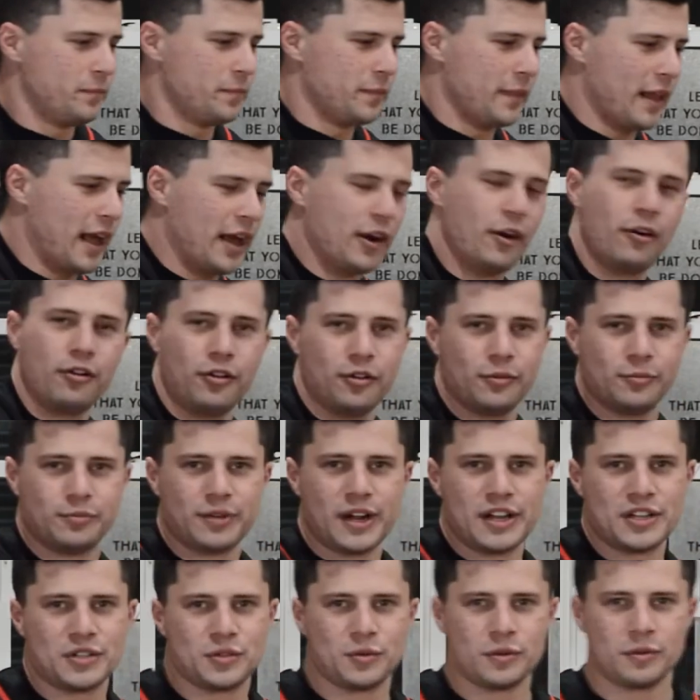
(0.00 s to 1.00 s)
I know you're
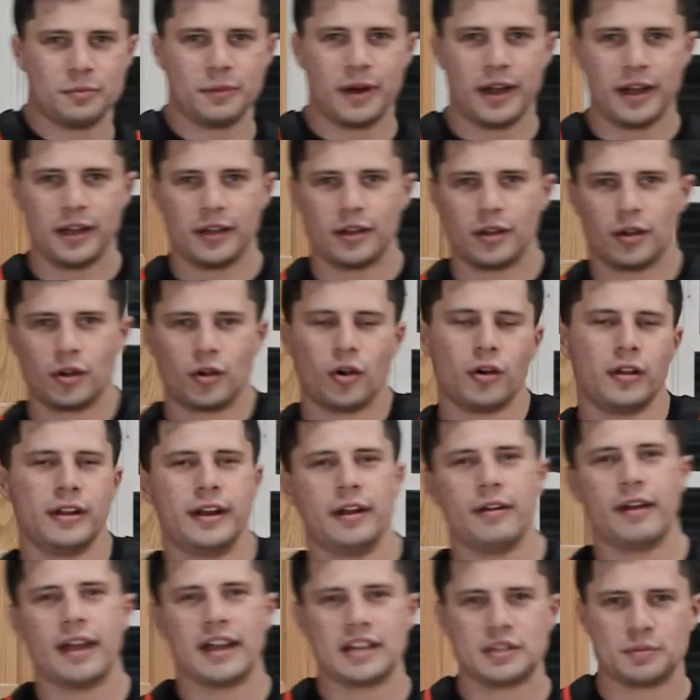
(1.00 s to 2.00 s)
impressed with my
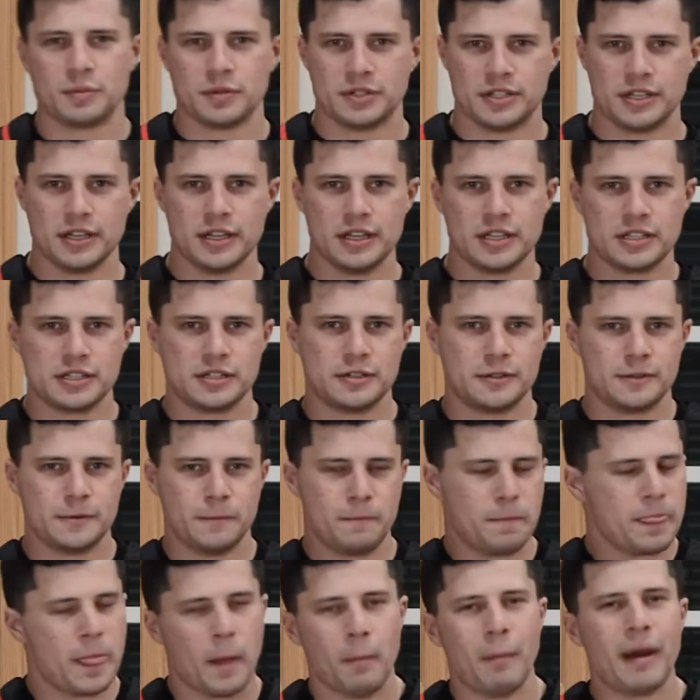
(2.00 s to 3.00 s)
culinary expertise.
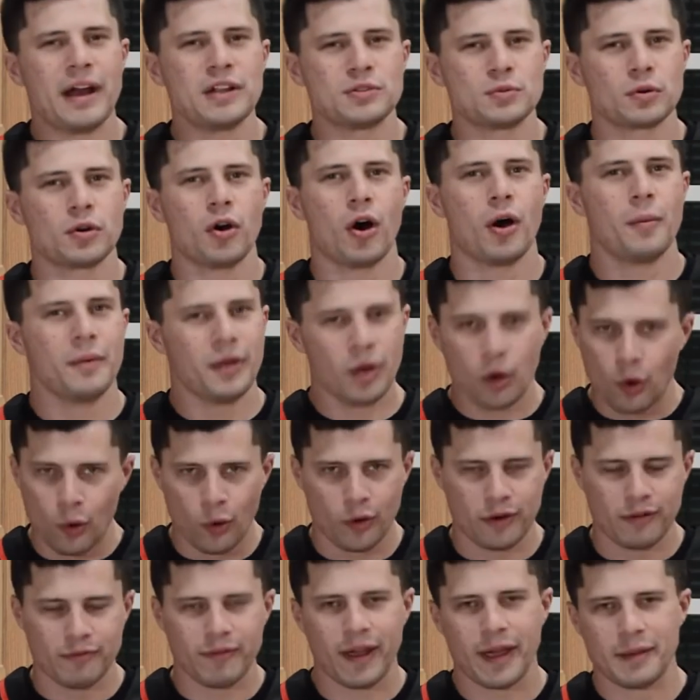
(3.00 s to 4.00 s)
Might as well call me
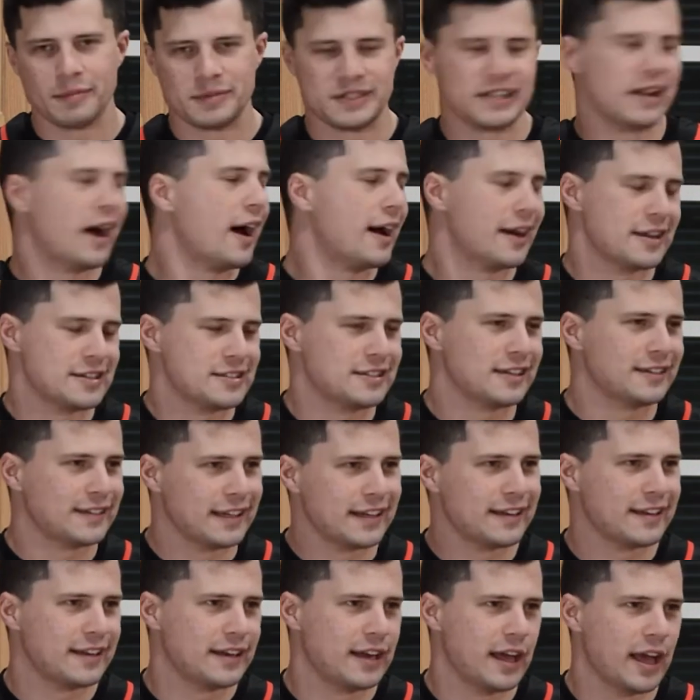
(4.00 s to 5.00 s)
Gordon Ramsay, honestly, at the
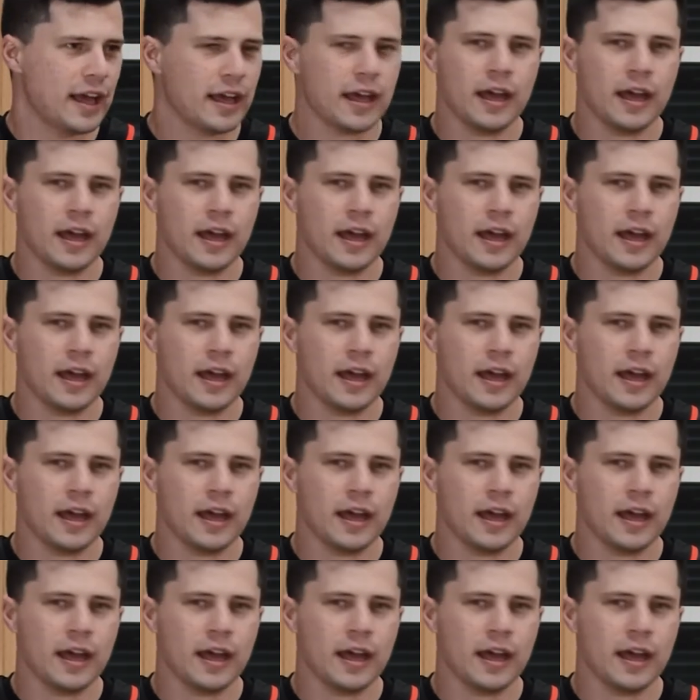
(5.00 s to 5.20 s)
end of the day.